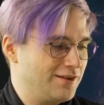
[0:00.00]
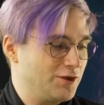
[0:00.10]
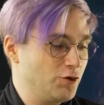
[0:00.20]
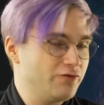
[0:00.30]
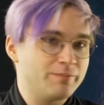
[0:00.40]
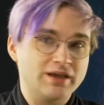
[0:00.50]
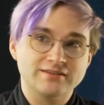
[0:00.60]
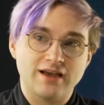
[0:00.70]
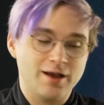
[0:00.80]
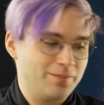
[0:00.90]
You've
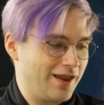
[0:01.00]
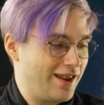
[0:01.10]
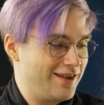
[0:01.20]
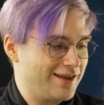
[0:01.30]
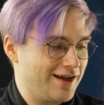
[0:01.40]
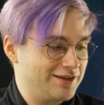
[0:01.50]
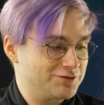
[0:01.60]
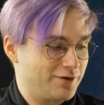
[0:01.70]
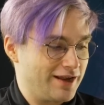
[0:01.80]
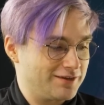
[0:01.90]
picked up a
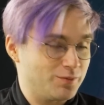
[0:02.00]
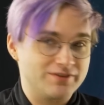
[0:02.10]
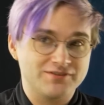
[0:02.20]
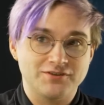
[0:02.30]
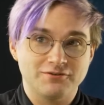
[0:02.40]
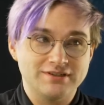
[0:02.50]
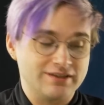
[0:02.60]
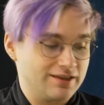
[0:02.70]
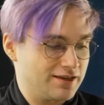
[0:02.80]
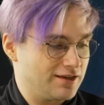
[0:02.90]
contract with
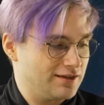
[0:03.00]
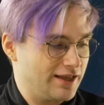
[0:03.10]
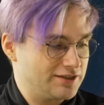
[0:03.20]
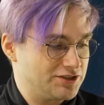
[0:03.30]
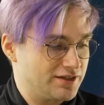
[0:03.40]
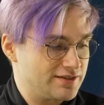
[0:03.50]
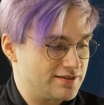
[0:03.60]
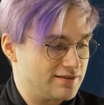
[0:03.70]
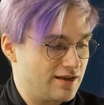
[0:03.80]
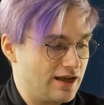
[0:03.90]
Cyrodiilic
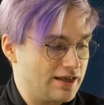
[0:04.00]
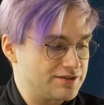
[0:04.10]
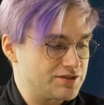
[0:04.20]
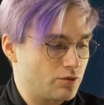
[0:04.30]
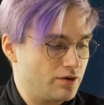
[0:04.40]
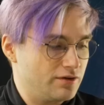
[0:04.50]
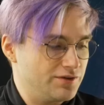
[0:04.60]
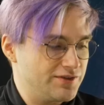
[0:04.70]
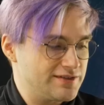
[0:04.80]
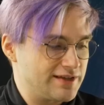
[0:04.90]
Collections, a historical
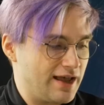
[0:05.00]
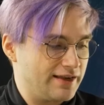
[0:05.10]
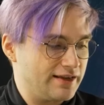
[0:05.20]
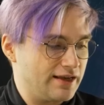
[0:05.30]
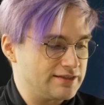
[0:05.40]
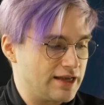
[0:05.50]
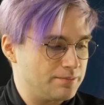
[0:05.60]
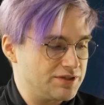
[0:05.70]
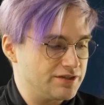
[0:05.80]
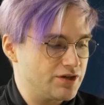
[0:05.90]
society
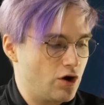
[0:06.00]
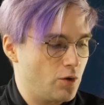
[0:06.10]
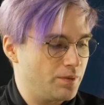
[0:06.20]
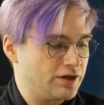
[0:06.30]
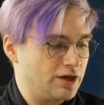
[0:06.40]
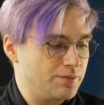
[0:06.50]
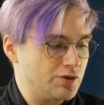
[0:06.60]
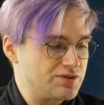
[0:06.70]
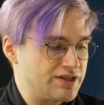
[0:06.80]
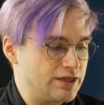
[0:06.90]
attempting to open a
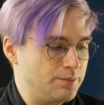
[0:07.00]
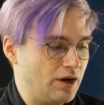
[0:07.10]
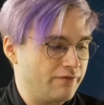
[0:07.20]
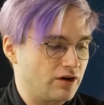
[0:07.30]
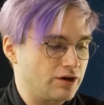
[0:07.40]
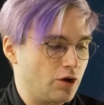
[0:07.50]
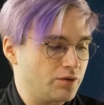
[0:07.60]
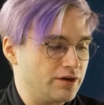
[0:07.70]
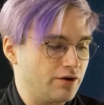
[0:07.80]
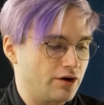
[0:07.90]
museum of
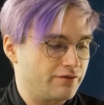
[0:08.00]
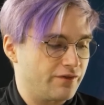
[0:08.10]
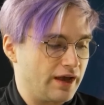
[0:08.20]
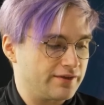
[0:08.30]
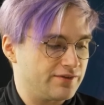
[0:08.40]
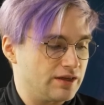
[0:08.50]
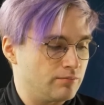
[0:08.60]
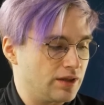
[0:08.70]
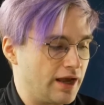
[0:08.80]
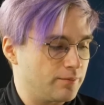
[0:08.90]
Argonian artifacts in
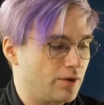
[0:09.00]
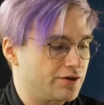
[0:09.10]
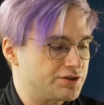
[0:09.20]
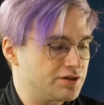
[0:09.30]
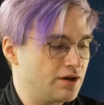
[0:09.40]
Black Marsh.